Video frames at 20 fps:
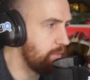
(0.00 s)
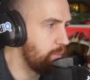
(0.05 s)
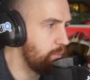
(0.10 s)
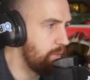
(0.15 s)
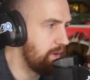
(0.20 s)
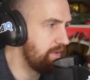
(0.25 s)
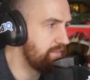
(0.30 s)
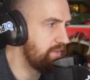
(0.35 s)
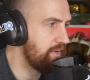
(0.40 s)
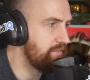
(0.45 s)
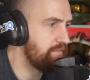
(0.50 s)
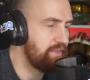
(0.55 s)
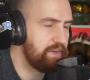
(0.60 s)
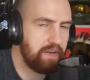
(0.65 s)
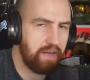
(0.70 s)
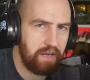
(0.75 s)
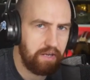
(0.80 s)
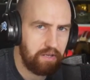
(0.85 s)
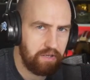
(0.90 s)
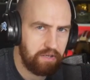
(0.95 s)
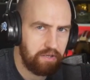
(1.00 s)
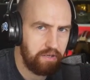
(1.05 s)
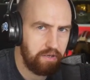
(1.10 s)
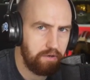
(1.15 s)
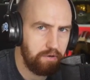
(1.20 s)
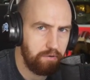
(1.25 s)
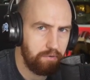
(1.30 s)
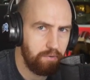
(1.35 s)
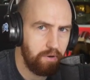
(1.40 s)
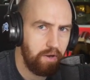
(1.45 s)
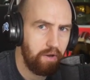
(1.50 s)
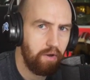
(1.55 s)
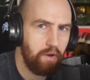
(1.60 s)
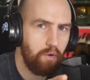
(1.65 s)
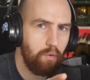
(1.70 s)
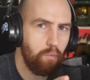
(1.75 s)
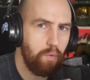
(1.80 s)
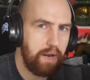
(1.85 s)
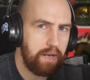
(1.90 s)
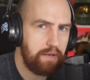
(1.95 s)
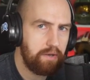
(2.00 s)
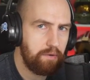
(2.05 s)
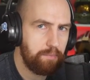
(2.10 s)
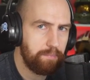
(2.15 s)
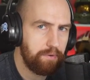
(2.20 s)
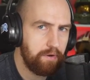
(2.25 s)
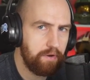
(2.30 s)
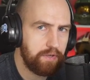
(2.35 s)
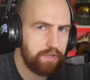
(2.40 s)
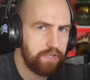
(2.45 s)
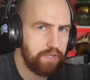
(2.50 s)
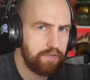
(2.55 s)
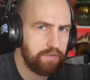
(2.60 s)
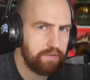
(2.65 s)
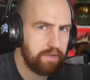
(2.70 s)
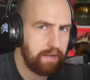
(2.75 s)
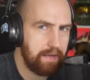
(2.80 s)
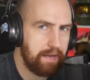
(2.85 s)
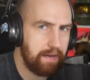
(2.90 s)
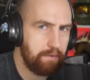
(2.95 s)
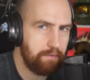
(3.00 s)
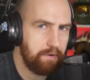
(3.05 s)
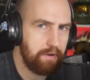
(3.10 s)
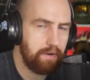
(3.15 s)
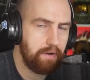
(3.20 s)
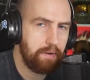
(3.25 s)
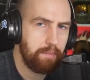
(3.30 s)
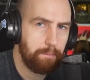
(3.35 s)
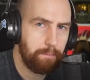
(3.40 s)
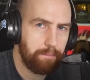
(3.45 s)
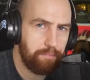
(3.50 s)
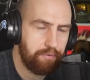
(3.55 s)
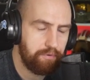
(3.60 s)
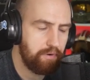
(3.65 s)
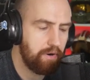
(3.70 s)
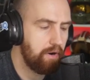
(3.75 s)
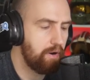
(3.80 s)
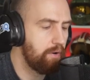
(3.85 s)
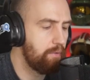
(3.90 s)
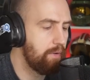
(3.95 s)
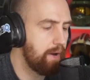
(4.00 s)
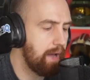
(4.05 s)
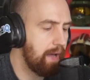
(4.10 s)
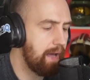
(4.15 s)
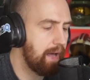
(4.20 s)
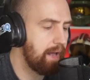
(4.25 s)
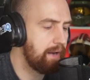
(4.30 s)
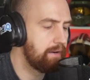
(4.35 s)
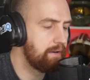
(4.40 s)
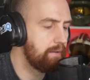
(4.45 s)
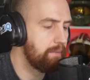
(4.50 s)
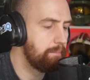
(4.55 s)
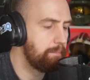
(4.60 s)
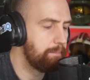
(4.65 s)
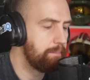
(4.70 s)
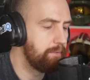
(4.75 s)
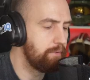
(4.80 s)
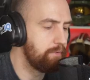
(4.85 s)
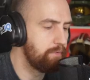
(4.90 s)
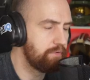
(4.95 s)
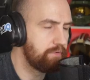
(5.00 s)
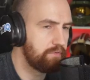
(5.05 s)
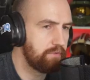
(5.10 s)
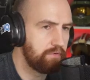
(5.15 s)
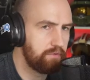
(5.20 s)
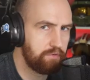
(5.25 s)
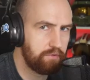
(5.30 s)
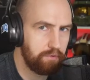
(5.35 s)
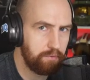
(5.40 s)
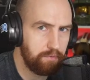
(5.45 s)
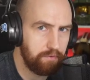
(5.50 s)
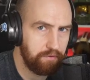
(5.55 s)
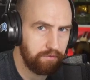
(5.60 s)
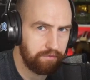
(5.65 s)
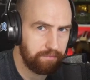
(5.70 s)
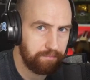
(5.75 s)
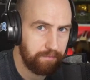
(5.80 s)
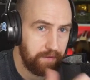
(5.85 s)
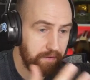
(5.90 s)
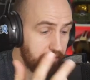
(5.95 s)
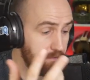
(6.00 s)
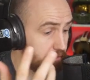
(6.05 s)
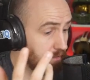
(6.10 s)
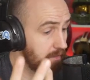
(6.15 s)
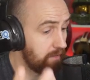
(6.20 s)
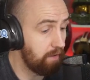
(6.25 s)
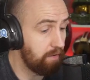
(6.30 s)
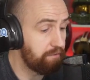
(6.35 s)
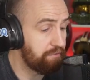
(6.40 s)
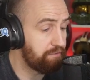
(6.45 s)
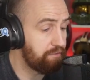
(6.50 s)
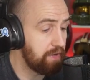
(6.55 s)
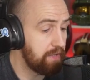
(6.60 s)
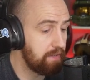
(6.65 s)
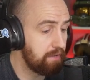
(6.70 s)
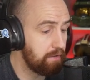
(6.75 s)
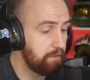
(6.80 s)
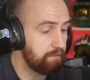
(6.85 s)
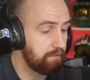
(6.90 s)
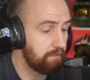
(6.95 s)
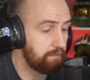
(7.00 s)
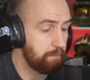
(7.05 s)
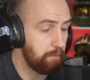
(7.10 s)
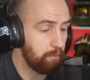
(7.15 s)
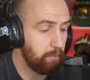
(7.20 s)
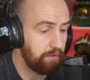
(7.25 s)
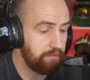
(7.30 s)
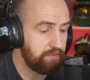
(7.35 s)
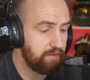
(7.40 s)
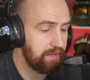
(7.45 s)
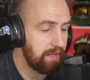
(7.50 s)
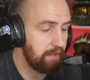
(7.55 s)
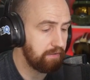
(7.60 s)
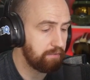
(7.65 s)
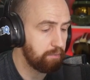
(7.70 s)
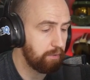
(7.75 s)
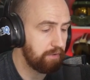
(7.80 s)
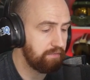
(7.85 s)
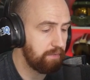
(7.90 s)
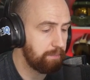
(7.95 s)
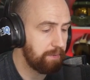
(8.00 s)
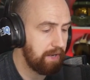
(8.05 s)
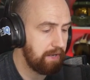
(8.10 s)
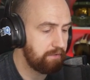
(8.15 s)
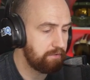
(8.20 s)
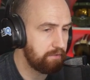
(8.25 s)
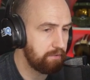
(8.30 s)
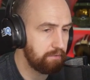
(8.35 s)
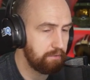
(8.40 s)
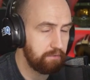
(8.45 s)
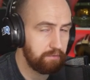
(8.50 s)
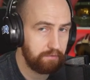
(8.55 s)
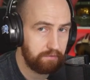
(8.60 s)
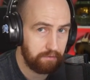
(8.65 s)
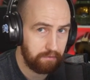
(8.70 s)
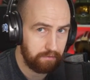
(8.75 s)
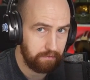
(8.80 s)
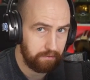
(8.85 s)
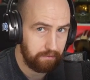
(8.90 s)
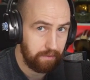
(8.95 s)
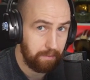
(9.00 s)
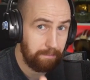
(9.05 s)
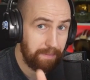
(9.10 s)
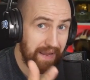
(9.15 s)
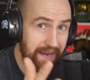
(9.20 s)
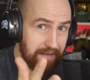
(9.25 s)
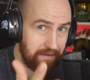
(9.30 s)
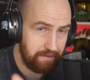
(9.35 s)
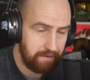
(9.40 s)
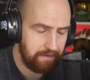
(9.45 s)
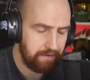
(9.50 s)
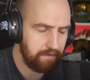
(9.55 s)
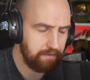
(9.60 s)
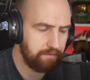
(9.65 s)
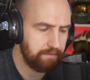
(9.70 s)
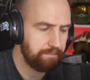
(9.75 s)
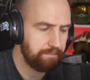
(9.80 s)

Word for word: with vidIQ when you purchase our Pro and Boost tools. So there's a lot of free users, but once you get onto one of the paid, tool, to paid tiers,